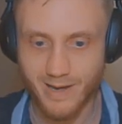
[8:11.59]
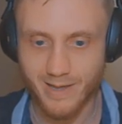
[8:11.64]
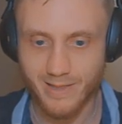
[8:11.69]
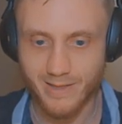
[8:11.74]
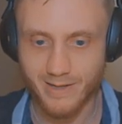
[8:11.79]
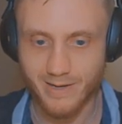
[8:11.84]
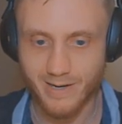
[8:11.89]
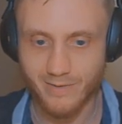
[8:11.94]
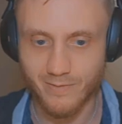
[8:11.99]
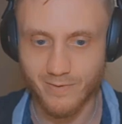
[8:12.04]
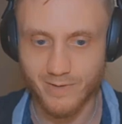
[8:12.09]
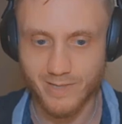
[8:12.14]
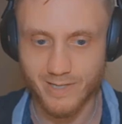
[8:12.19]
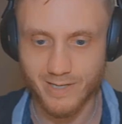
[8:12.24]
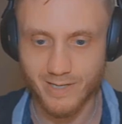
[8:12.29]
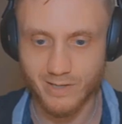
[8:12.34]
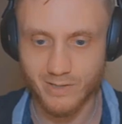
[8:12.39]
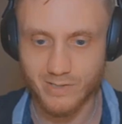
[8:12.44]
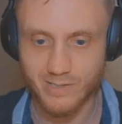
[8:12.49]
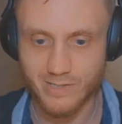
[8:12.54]
and then
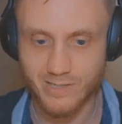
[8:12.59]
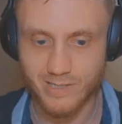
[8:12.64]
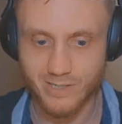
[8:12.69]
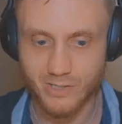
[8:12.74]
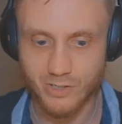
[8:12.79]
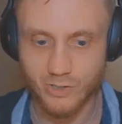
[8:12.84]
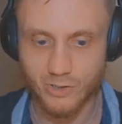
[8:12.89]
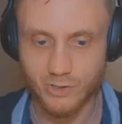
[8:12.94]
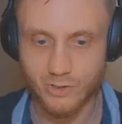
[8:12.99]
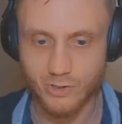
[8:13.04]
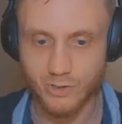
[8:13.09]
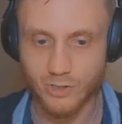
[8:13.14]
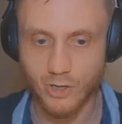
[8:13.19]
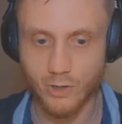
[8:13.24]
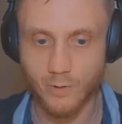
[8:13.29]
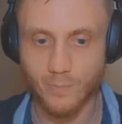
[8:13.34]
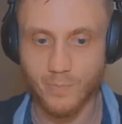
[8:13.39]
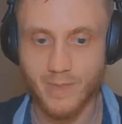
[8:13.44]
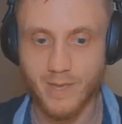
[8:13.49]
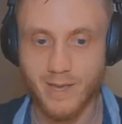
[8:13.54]
everything else is good to
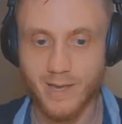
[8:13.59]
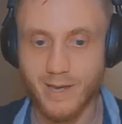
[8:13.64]
go.